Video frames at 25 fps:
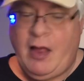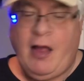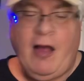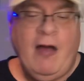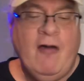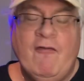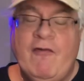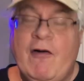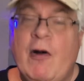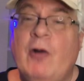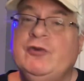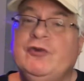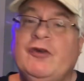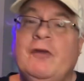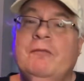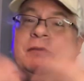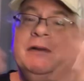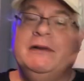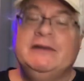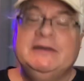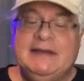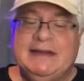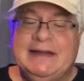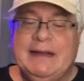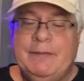
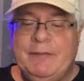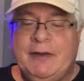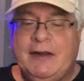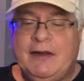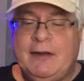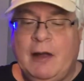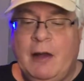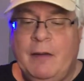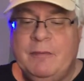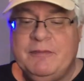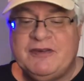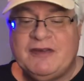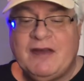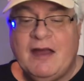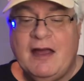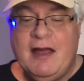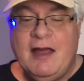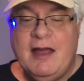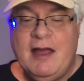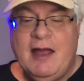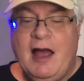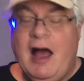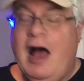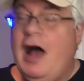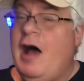Vulnerability then becomes
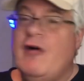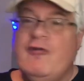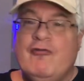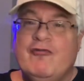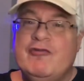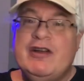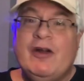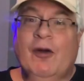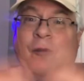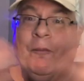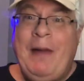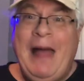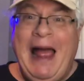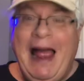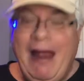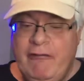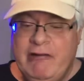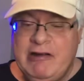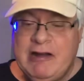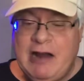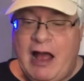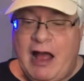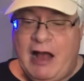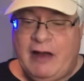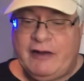a real
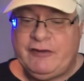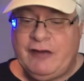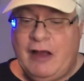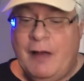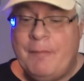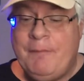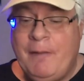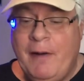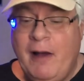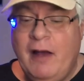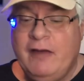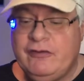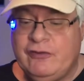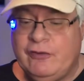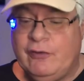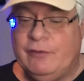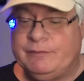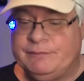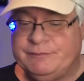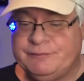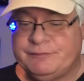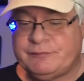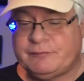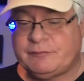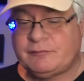paradox, a puzzle.
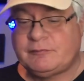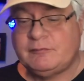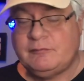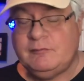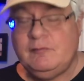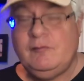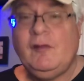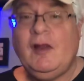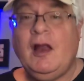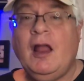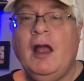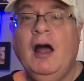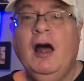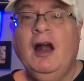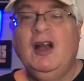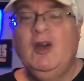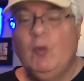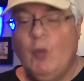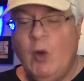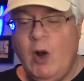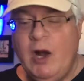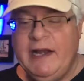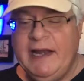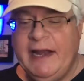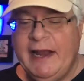On
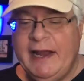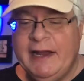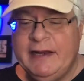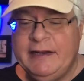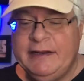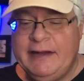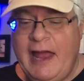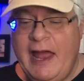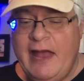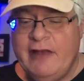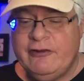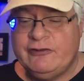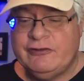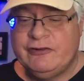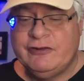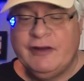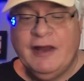one hand, yes,